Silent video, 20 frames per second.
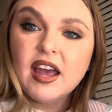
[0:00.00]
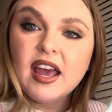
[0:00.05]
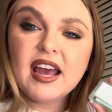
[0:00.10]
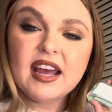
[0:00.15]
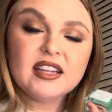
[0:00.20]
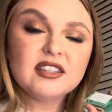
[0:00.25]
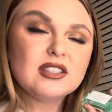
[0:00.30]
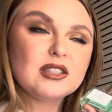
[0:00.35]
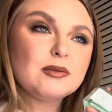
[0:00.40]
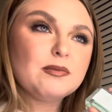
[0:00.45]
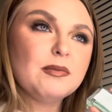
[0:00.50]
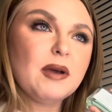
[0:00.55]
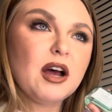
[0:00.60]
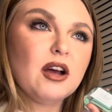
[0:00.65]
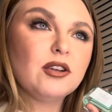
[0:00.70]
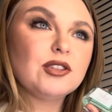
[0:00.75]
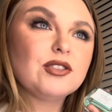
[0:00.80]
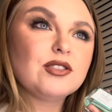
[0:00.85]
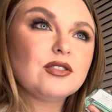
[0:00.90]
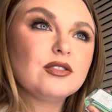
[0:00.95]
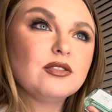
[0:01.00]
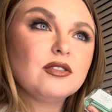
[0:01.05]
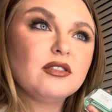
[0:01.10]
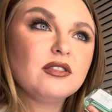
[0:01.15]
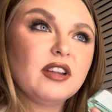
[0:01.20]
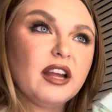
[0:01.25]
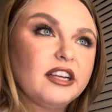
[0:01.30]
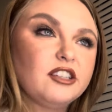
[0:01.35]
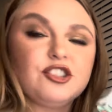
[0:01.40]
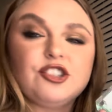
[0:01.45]
It smells
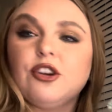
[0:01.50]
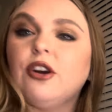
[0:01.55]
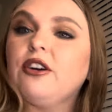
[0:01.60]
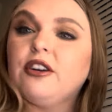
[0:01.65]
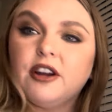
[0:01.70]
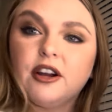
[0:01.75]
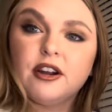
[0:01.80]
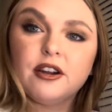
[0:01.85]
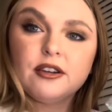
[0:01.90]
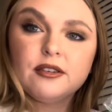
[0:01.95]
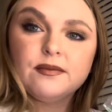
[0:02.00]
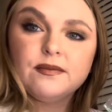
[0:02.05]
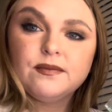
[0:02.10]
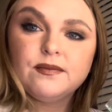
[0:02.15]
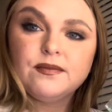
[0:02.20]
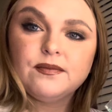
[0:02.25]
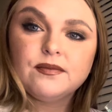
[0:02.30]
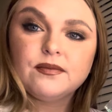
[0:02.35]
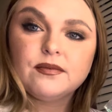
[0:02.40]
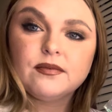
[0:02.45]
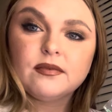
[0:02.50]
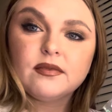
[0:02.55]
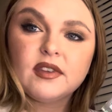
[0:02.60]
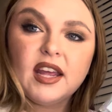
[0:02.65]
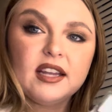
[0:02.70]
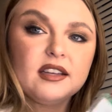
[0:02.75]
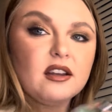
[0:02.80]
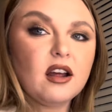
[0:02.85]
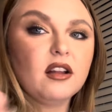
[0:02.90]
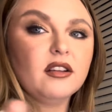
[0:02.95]
like sugar,
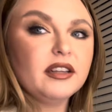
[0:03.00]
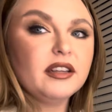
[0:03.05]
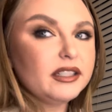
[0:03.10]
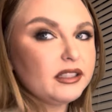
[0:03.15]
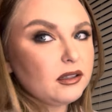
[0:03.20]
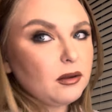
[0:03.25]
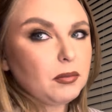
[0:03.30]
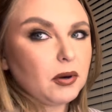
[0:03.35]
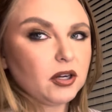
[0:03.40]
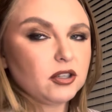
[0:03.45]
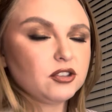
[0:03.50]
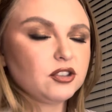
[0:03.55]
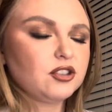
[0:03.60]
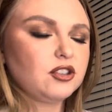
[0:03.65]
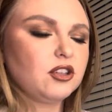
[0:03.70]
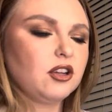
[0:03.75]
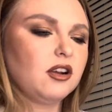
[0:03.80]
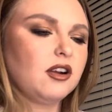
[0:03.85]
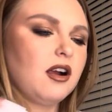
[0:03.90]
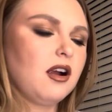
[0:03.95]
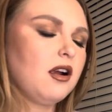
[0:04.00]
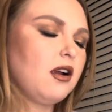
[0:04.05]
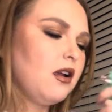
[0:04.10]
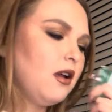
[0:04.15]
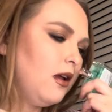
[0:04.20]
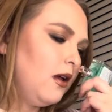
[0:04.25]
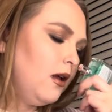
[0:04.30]
and not like the burnt sugar,